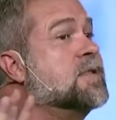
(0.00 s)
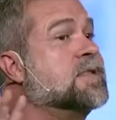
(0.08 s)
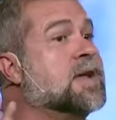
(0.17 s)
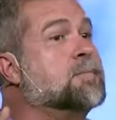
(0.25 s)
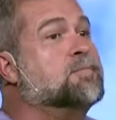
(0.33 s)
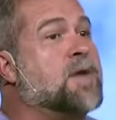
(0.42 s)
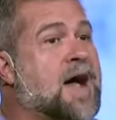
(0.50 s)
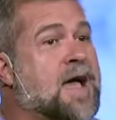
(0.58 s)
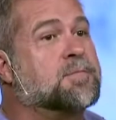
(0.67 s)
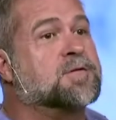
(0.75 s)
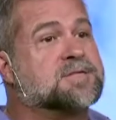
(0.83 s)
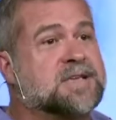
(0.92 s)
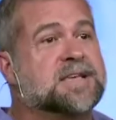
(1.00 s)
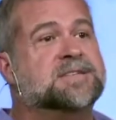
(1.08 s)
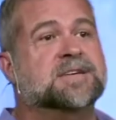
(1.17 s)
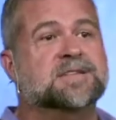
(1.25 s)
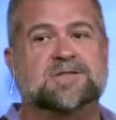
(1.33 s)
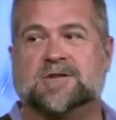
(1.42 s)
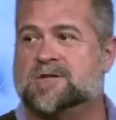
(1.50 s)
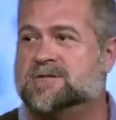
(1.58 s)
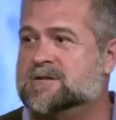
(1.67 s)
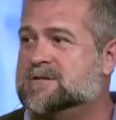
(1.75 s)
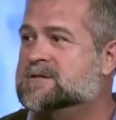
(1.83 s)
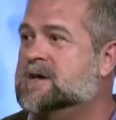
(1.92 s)
that Bible-teaching
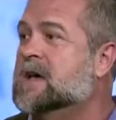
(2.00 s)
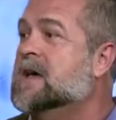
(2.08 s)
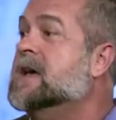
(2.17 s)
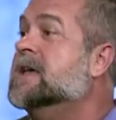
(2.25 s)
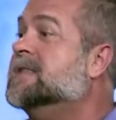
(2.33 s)
churches,